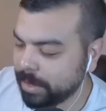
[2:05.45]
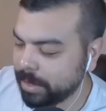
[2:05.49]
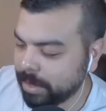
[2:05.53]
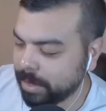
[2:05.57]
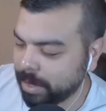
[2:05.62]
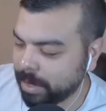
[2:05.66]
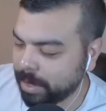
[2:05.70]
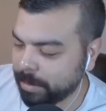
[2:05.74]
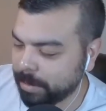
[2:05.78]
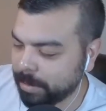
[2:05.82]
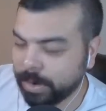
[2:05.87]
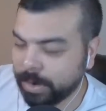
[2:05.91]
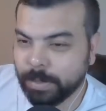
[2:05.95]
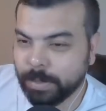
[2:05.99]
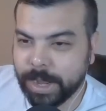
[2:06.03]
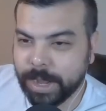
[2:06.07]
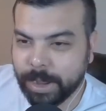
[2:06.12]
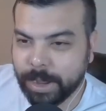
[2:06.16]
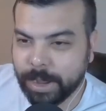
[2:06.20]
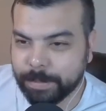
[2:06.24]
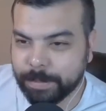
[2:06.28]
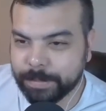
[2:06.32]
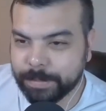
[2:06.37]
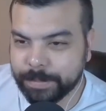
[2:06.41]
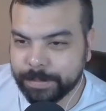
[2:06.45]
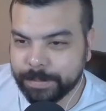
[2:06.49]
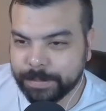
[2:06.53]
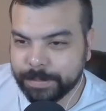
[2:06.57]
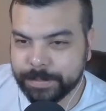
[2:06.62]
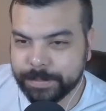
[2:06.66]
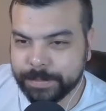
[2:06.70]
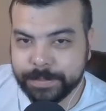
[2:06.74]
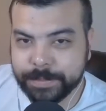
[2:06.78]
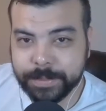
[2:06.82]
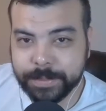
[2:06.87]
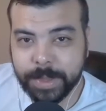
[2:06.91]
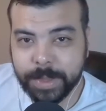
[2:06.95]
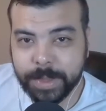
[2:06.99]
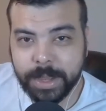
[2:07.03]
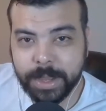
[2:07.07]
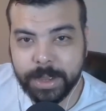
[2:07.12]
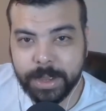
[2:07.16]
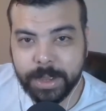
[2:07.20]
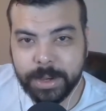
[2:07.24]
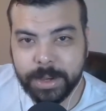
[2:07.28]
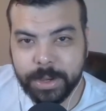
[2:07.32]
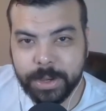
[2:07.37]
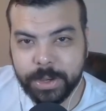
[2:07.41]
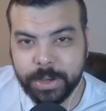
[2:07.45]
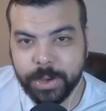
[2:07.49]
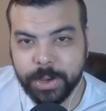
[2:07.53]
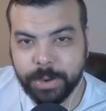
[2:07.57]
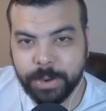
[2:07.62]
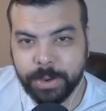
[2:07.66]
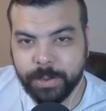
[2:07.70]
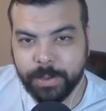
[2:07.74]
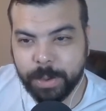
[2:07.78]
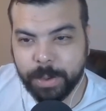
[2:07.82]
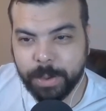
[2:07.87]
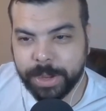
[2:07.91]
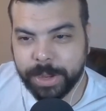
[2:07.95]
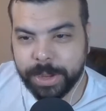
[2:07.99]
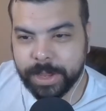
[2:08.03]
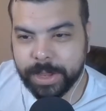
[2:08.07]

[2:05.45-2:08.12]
Come on, Bob. Do it for me.